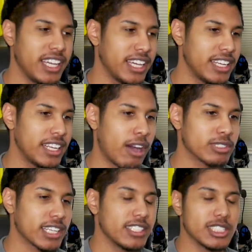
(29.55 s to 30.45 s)
And I
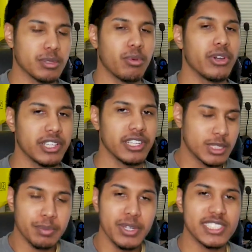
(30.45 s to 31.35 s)
was kind of disappointed.
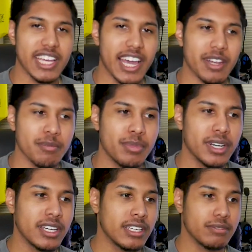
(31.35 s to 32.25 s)
It's pretty sad,
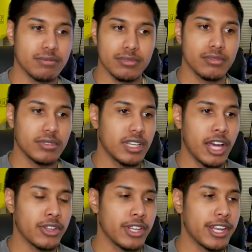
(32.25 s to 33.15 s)
but
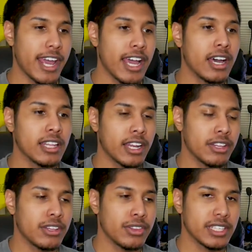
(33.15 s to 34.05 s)
other than that, a lot
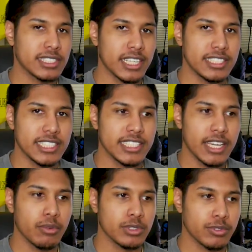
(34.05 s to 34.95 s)
of the things I did
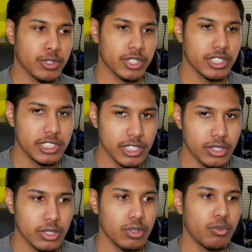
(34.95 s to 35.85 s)
get was for a good
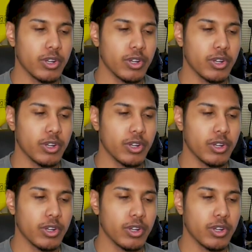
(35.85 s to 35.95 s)
deal.